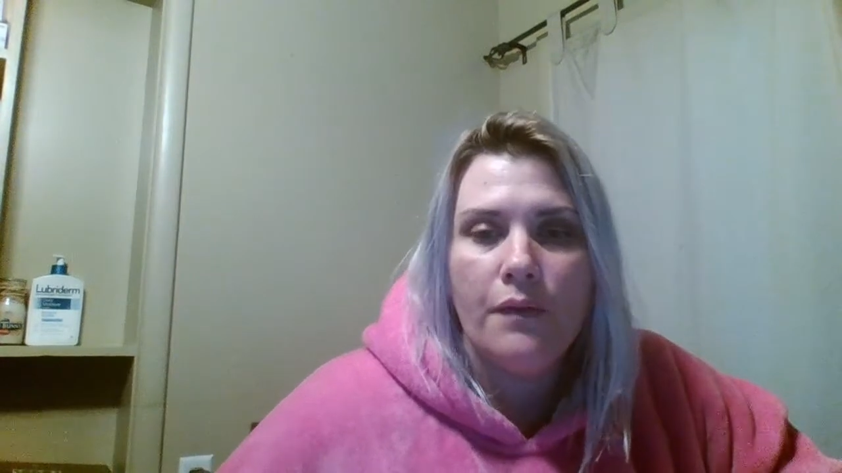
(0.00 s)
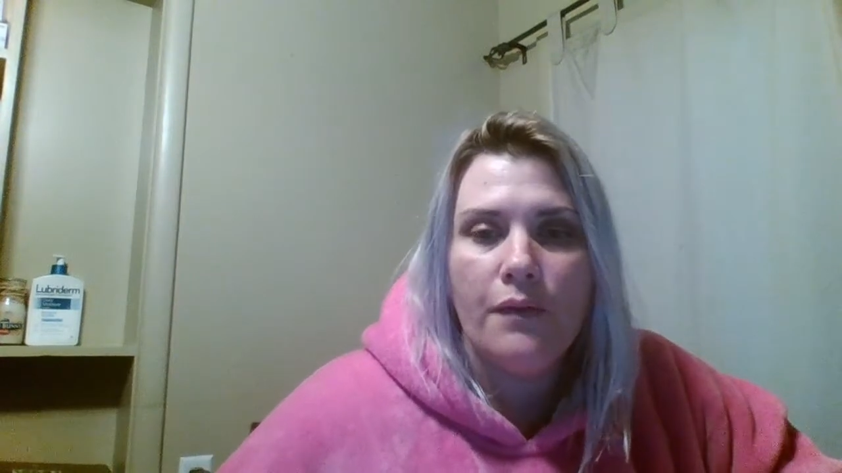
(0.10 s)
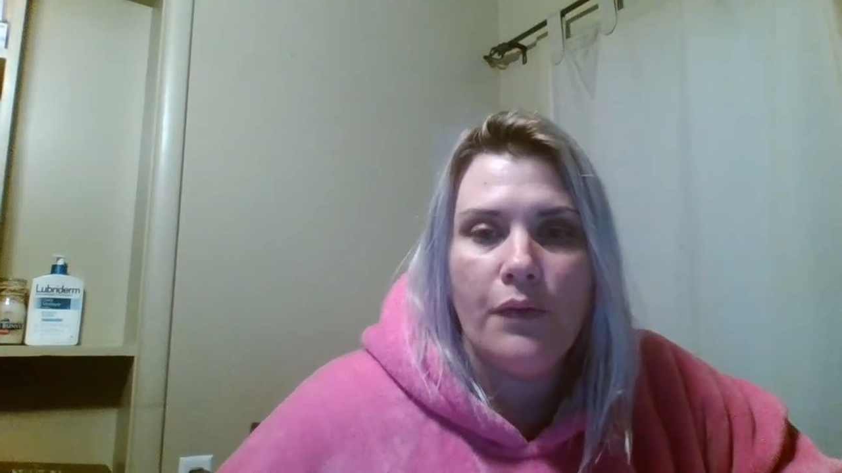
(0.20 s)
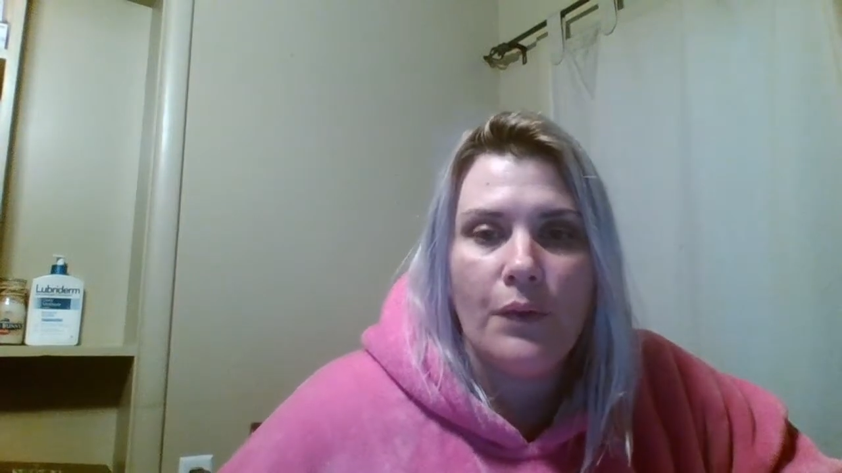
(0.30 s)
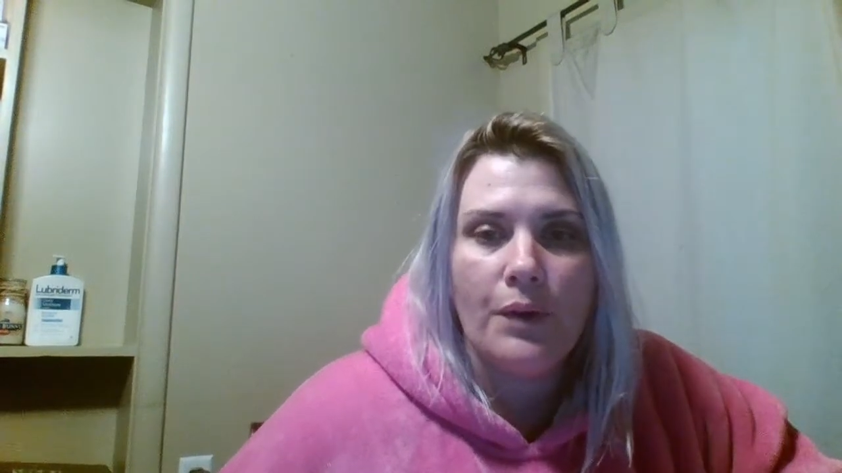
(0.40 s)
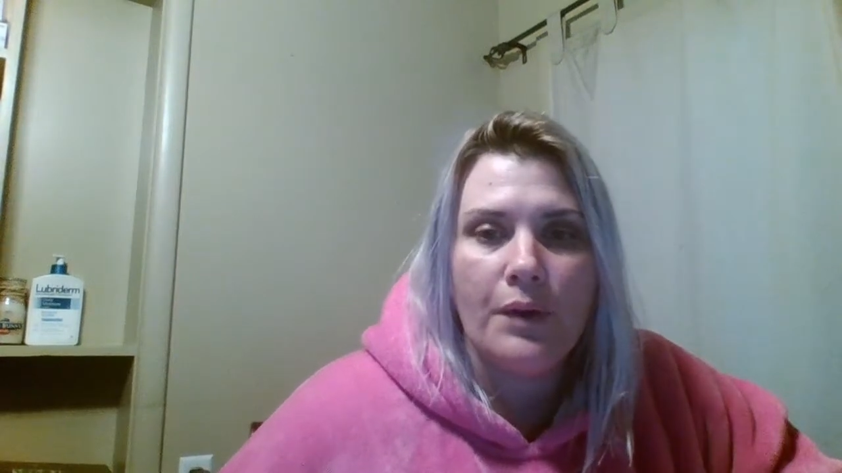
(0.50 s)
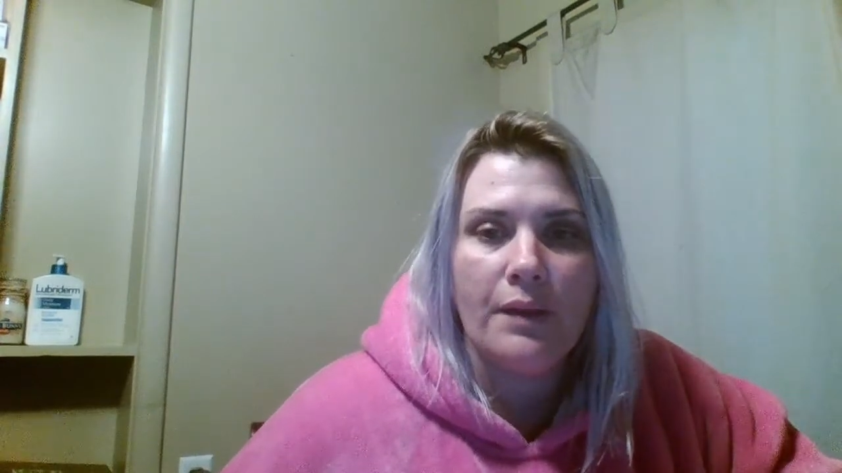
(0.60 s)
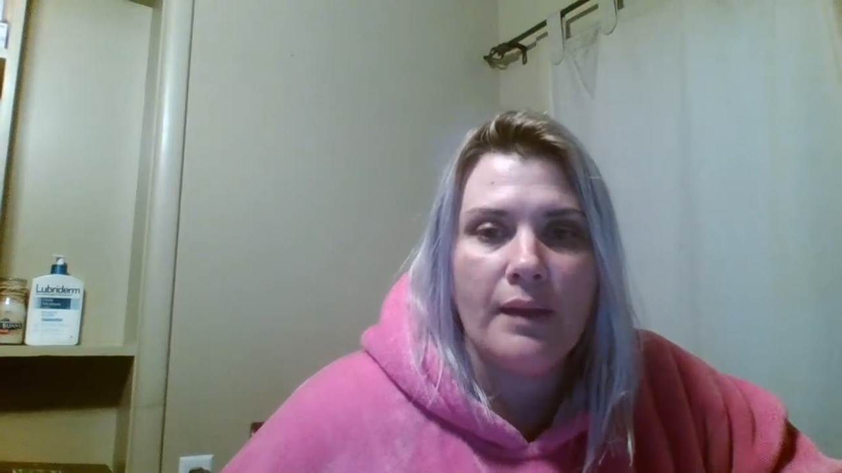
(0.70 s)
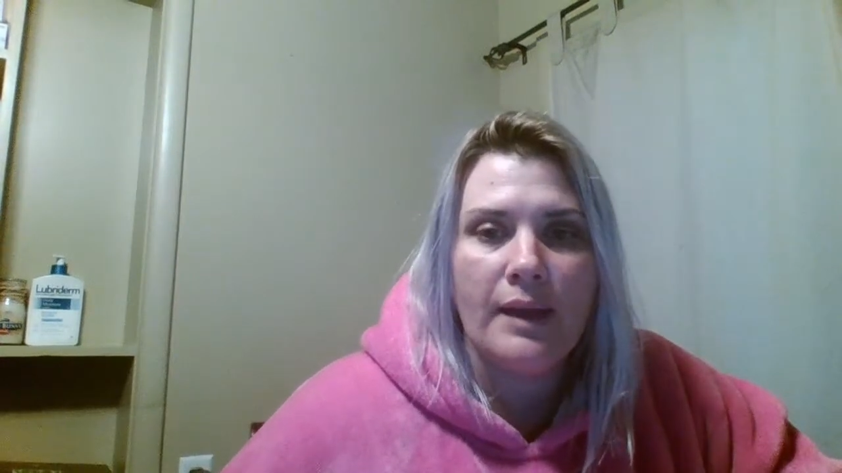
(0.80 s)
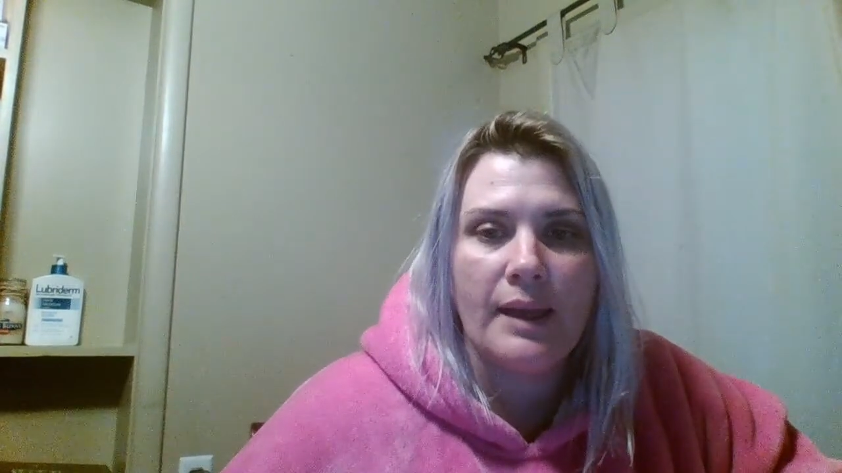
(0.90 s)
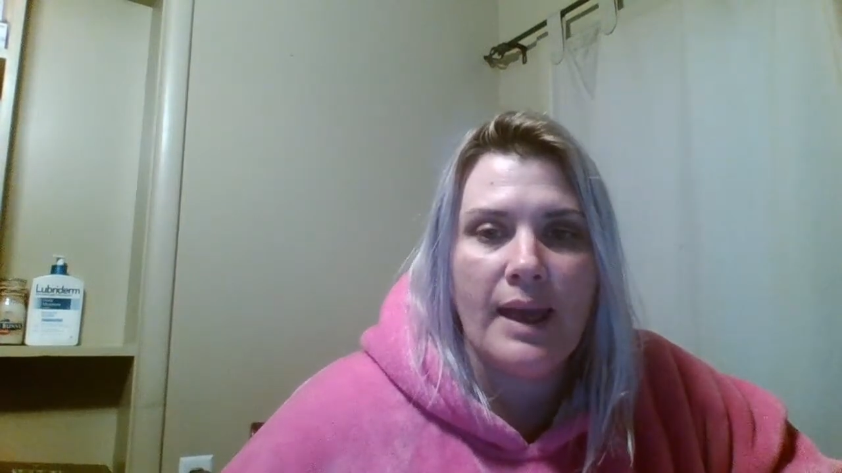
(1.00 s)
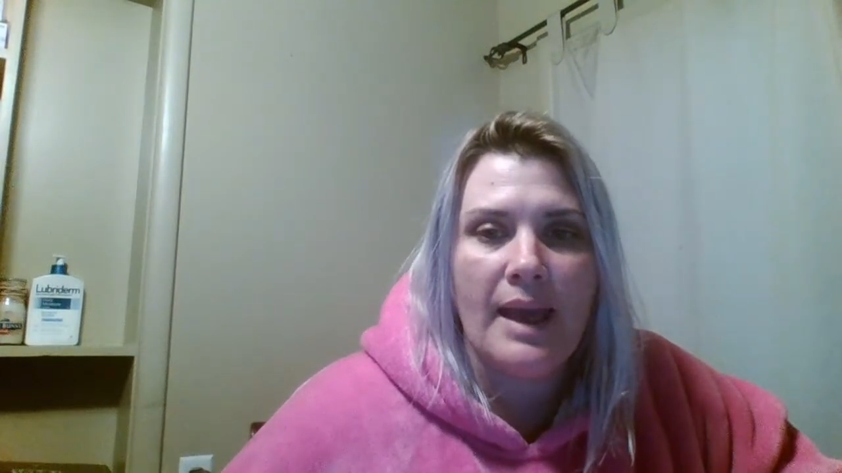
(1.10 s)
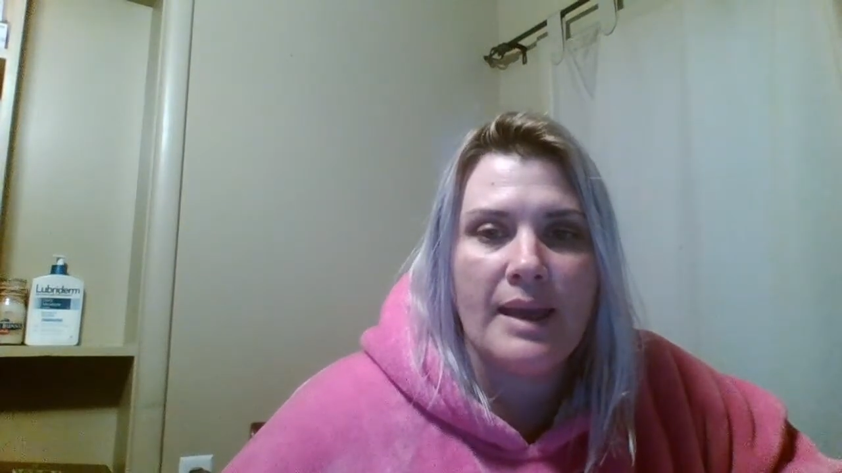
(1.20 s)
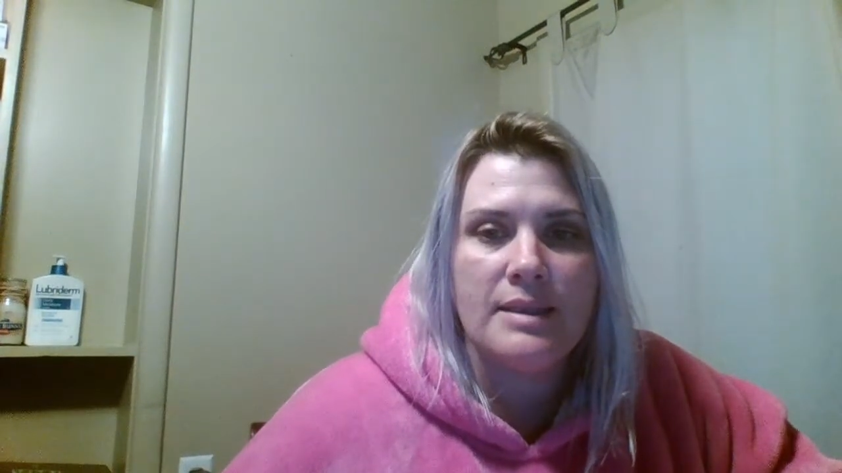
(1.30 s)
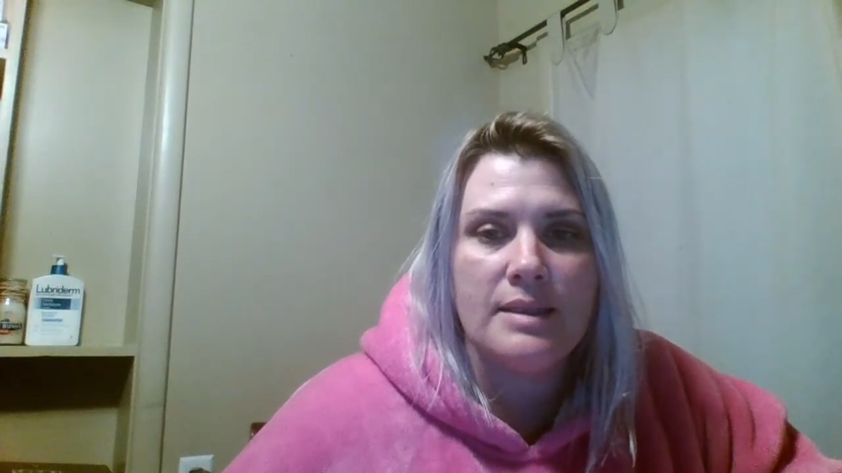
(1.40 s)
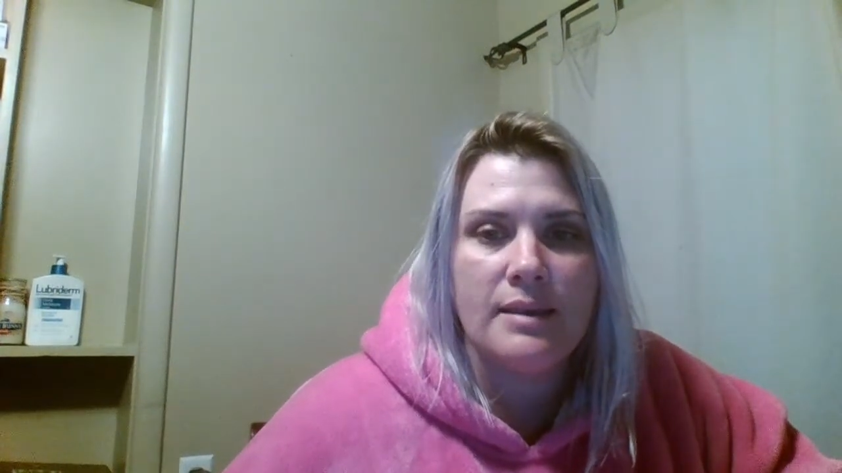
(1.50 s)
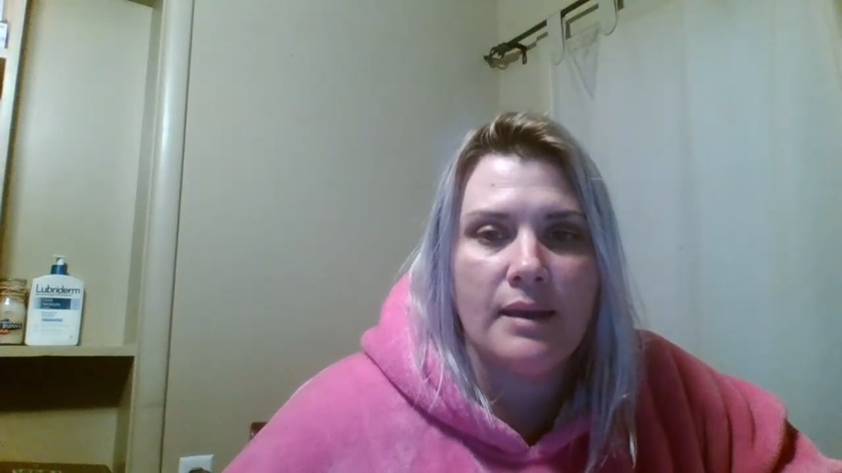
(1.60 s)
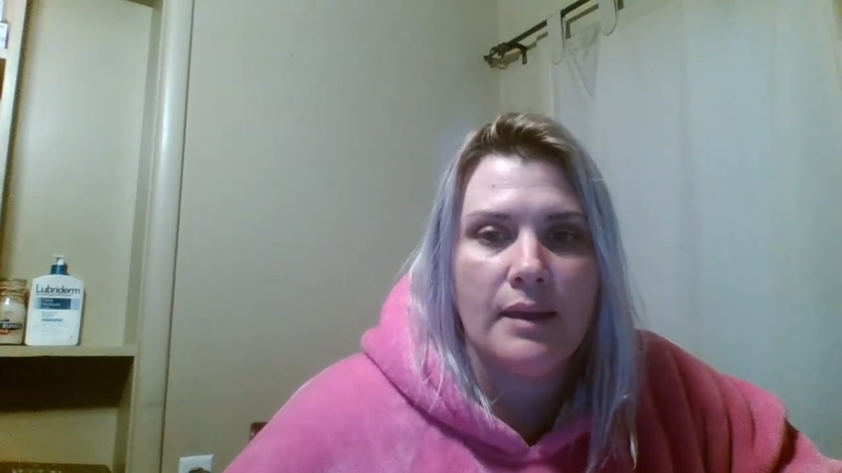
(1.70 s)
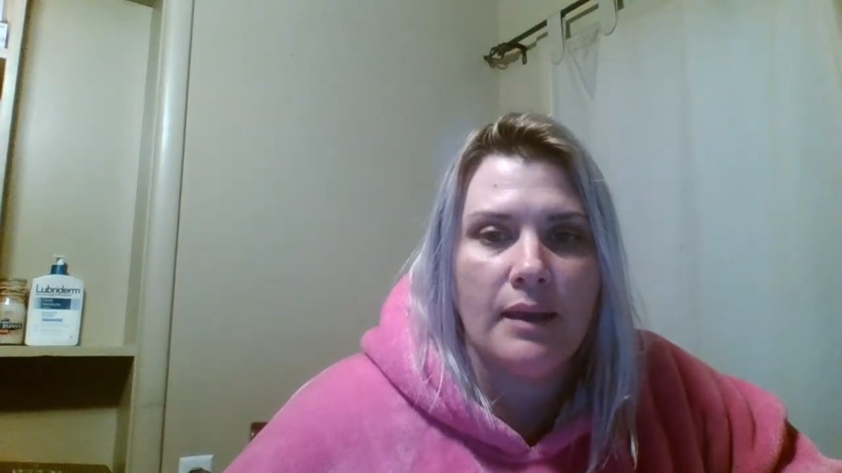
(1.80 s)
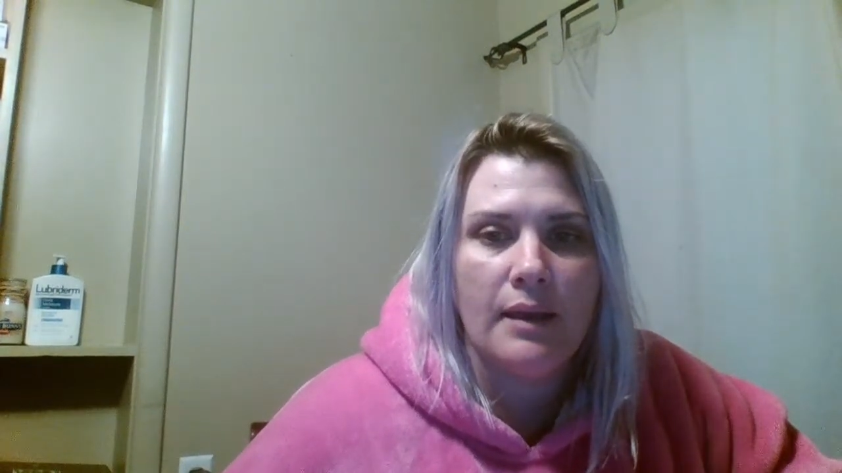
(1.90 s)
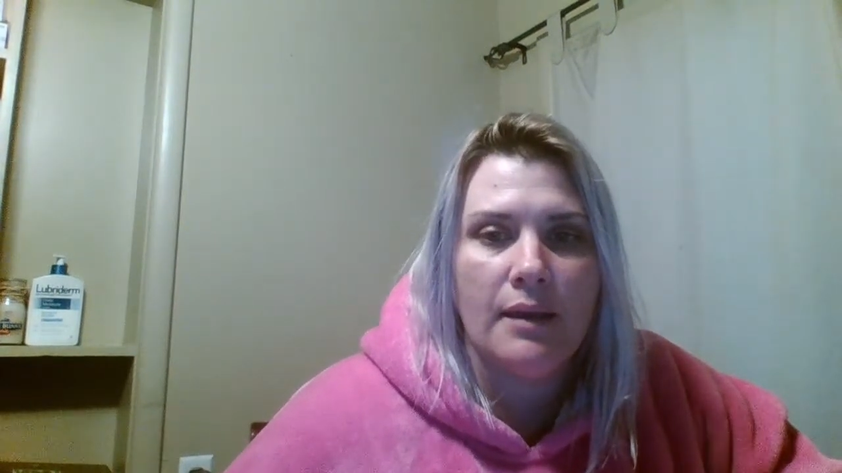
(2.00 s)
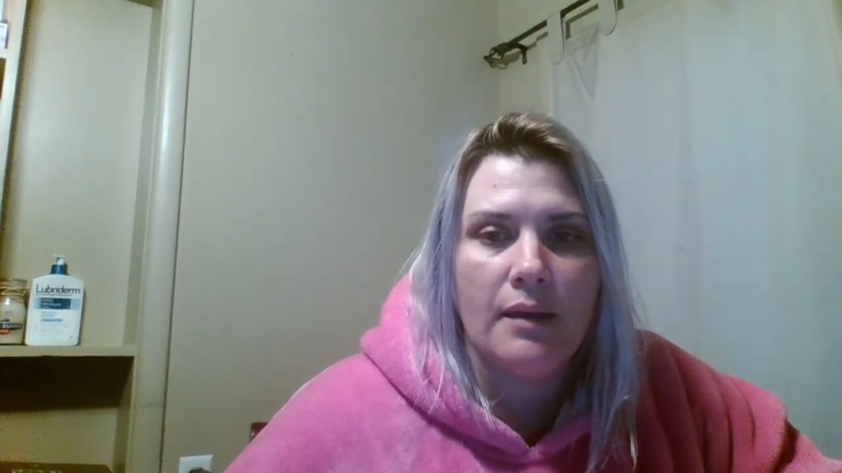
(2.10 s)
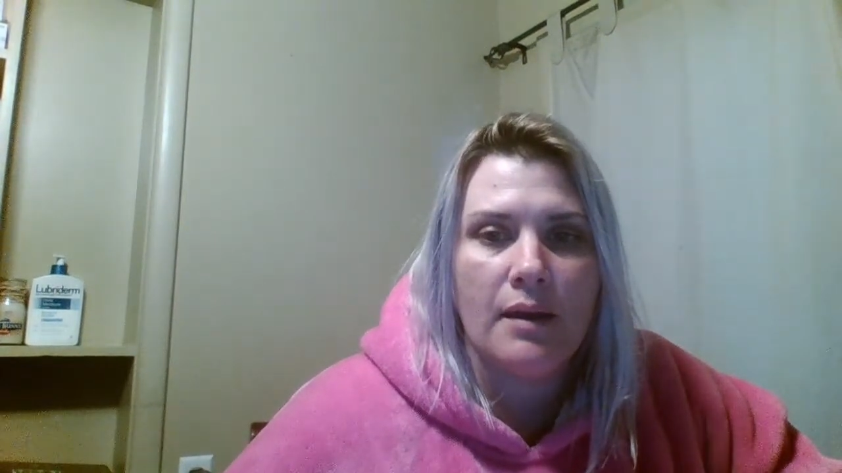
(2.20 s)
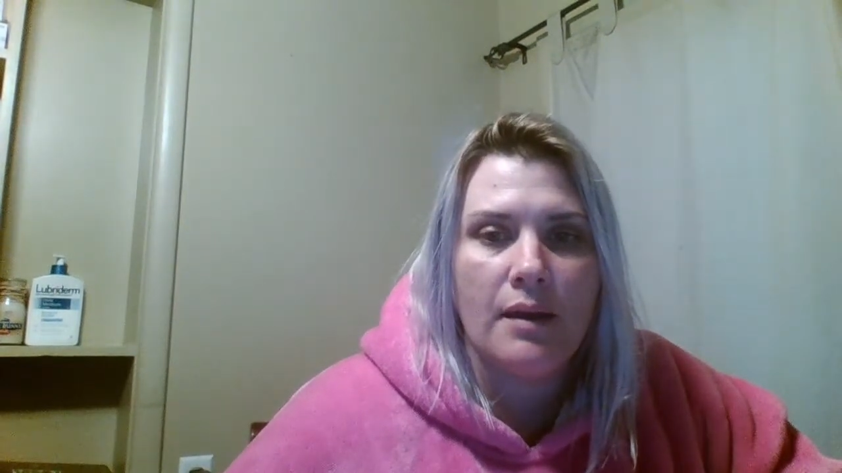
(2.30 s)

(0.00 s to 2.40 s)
For the case study,